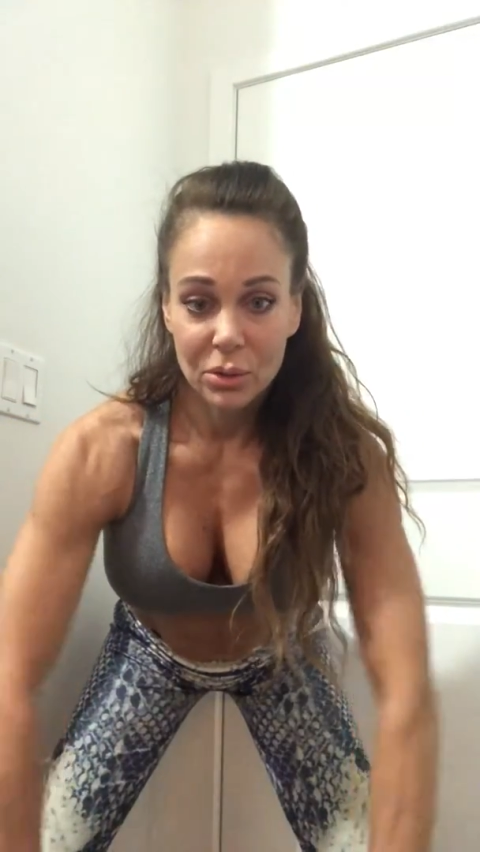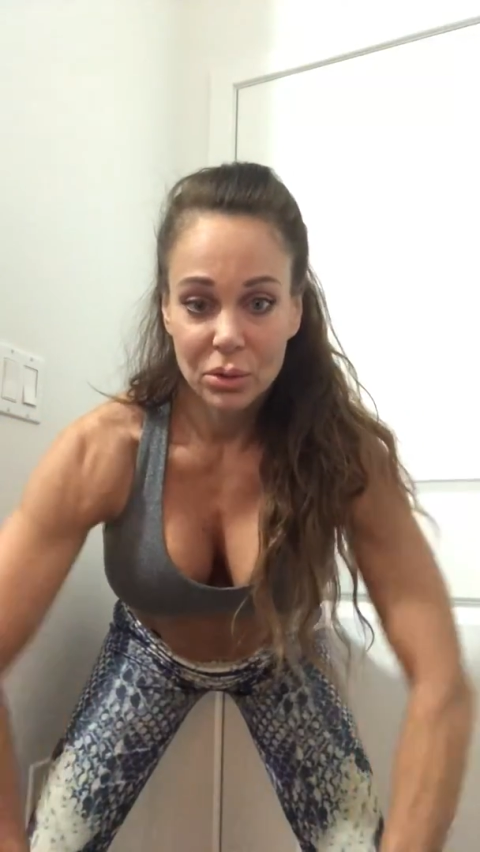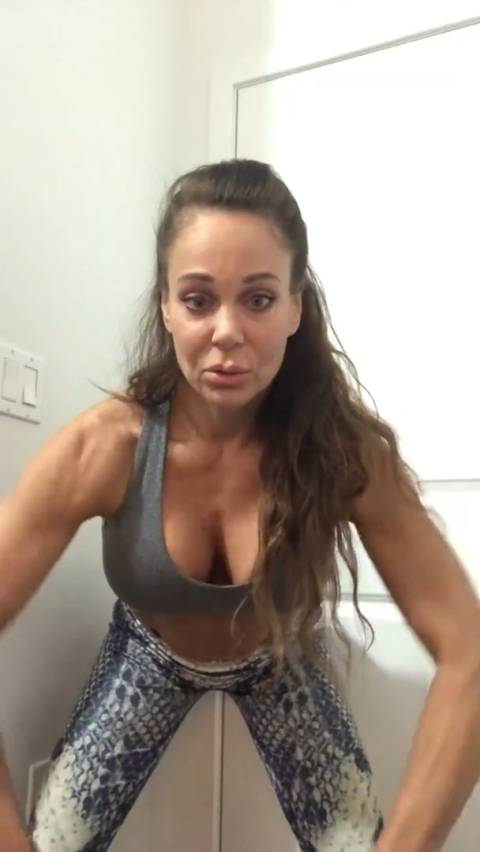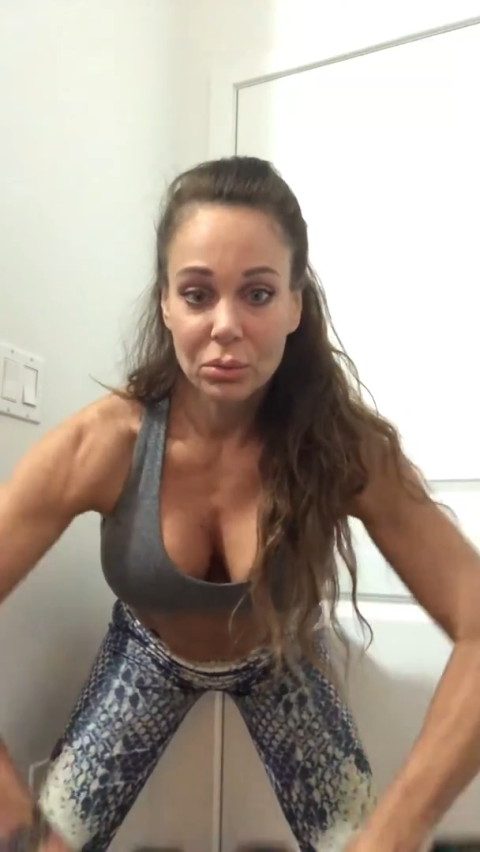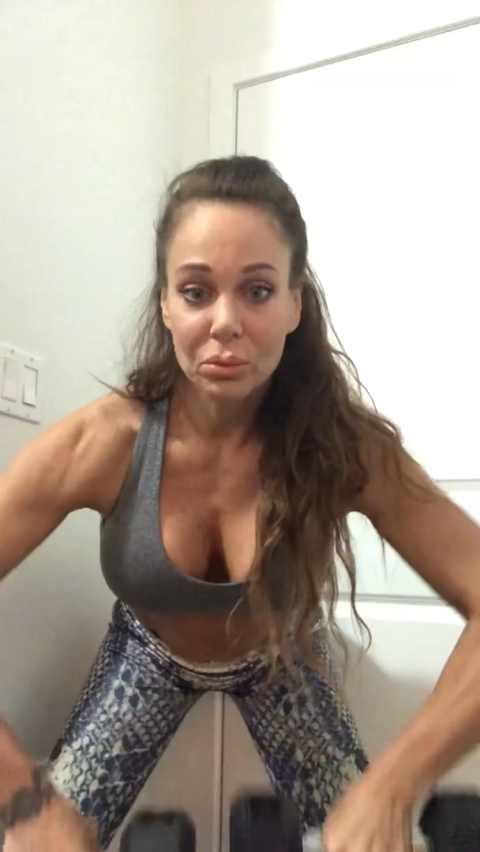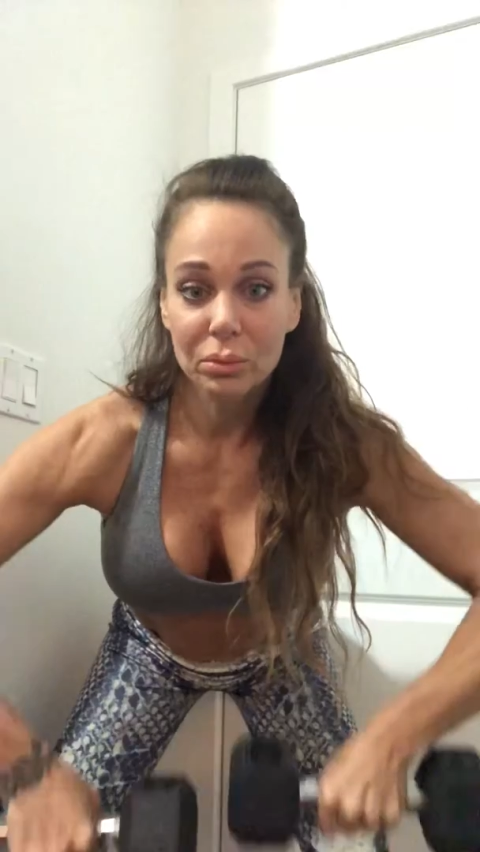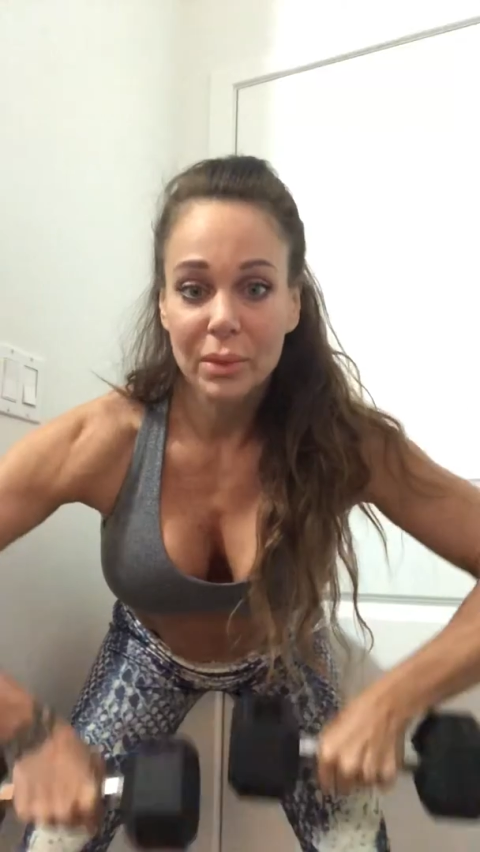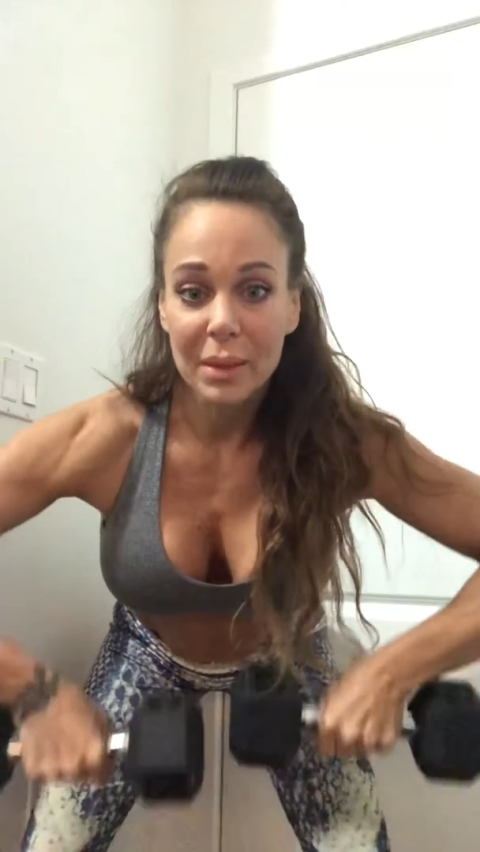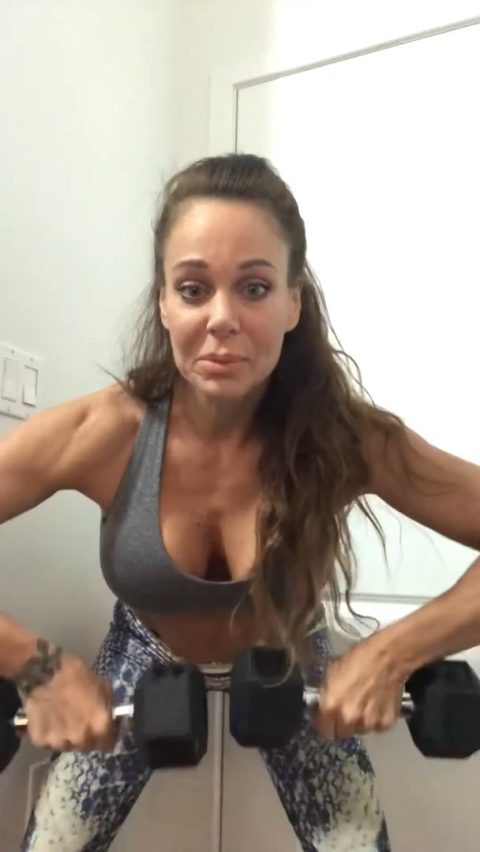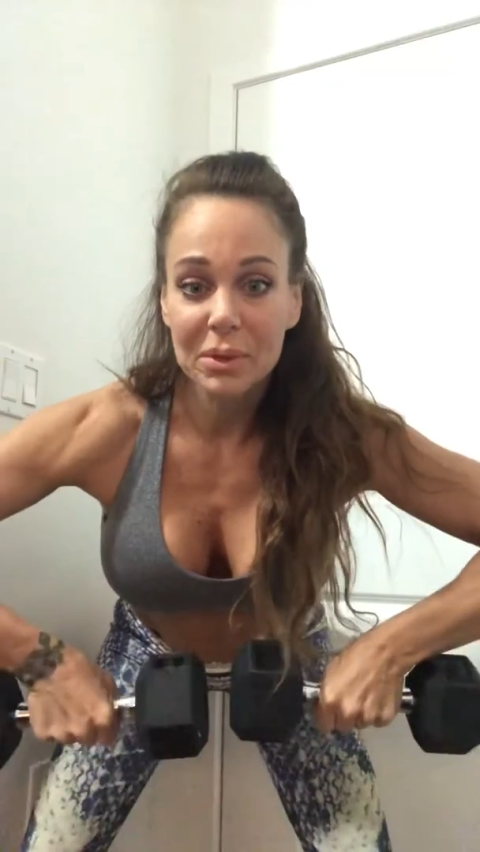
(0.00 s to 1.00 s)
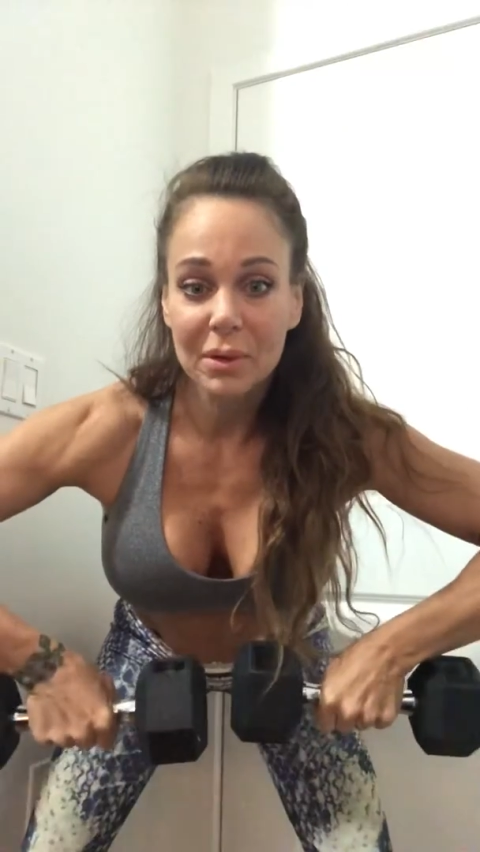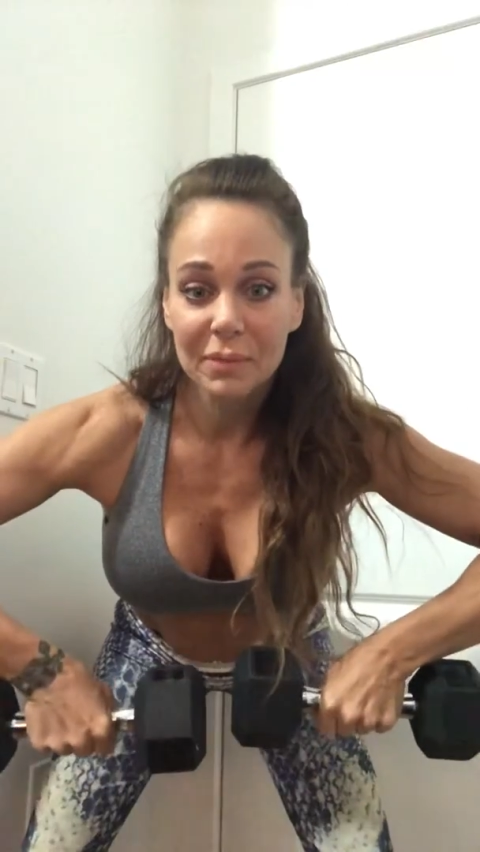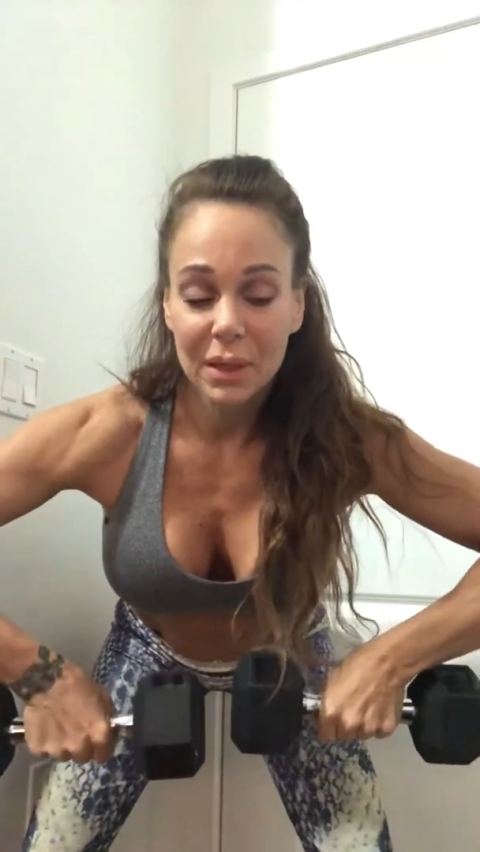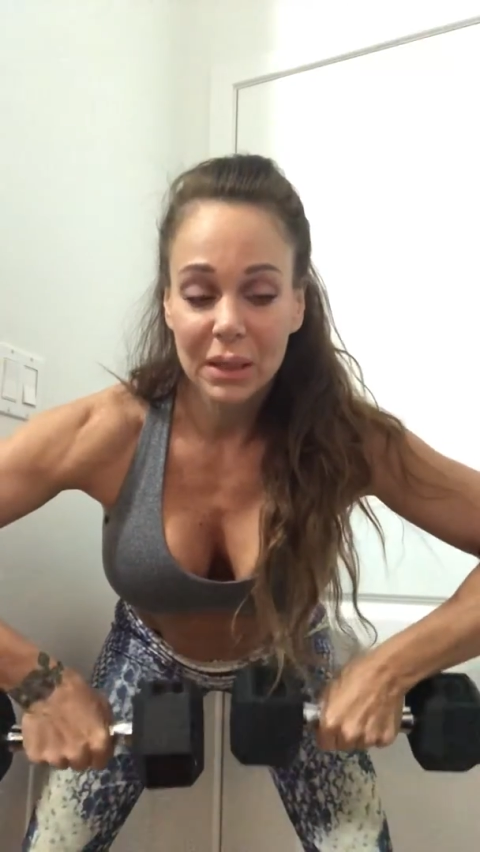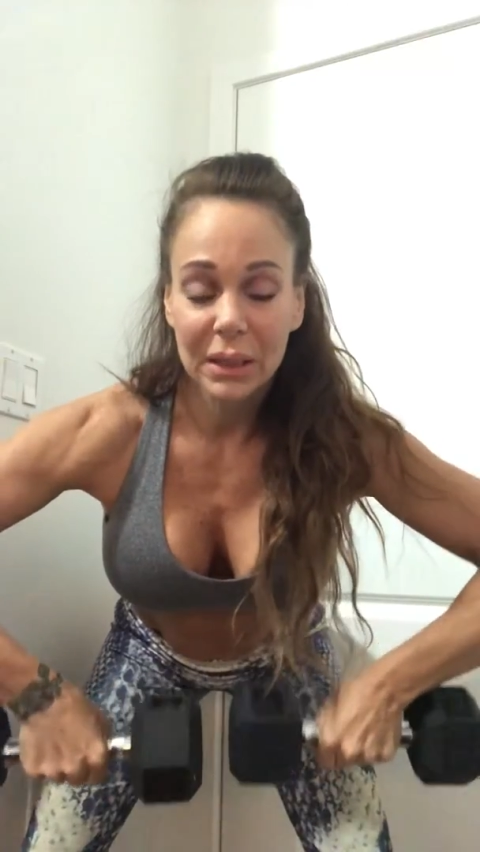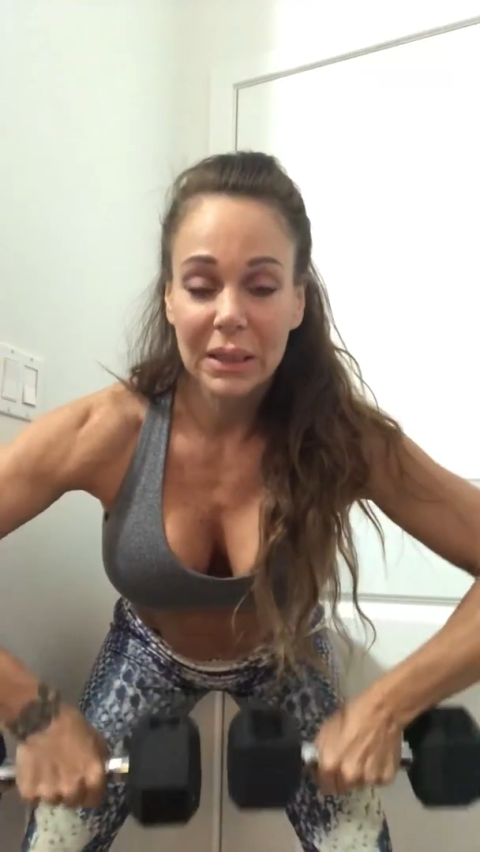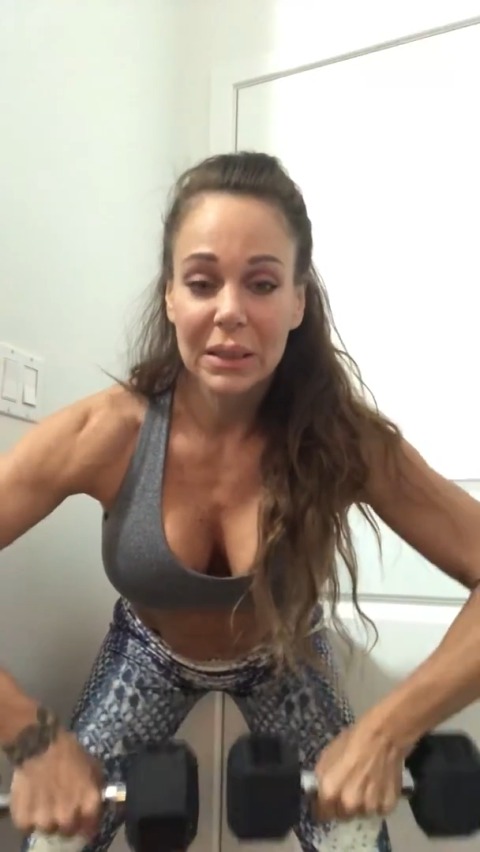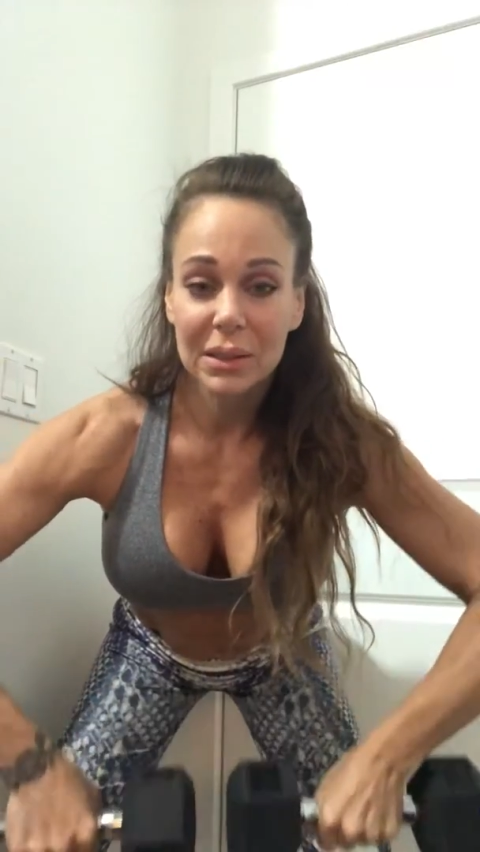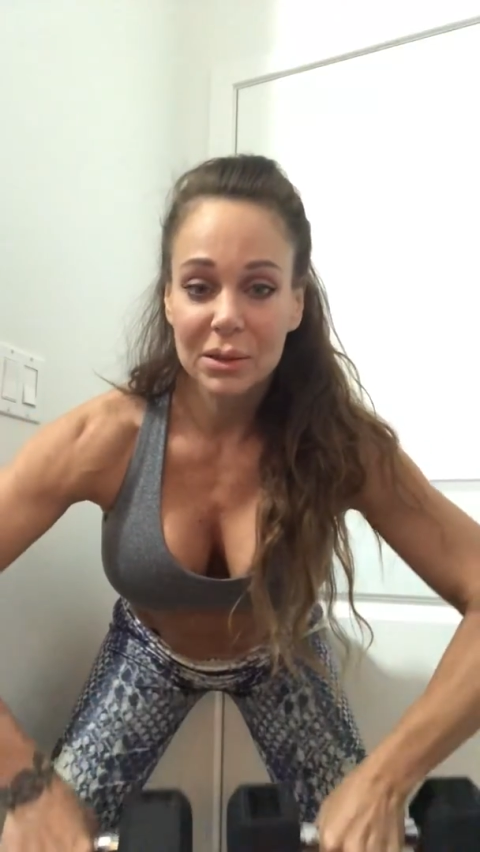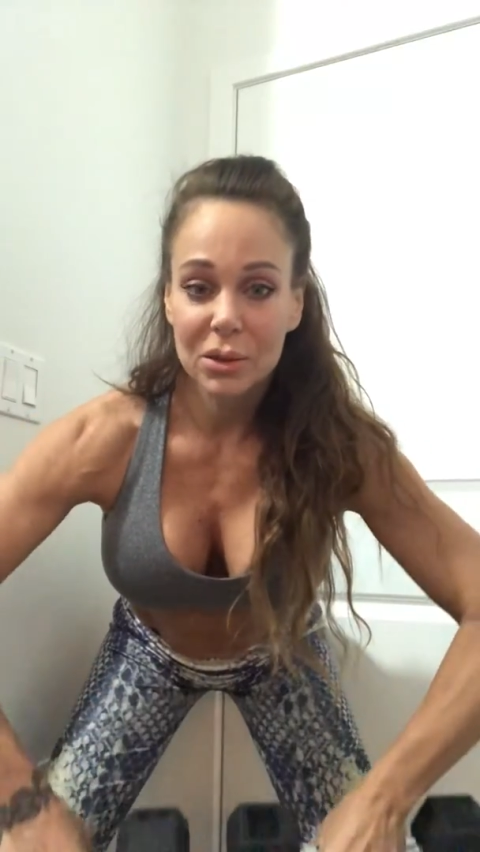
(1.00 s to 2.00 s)
Do reps of at
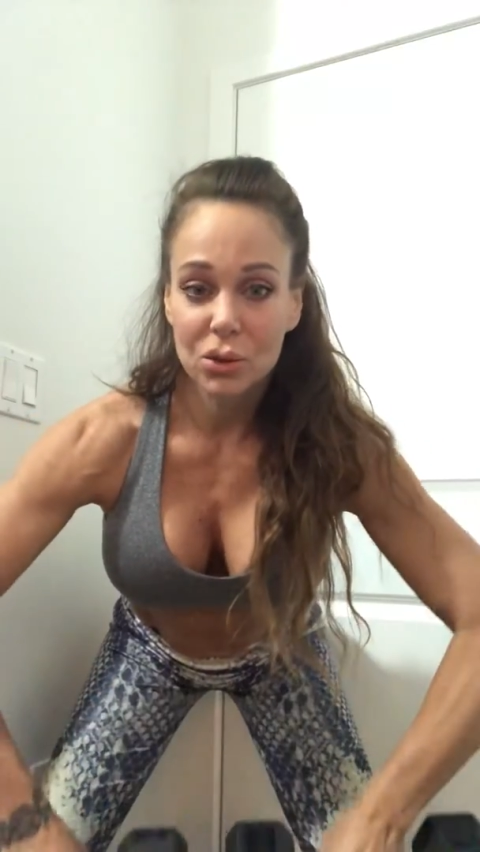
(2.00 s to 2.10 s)
least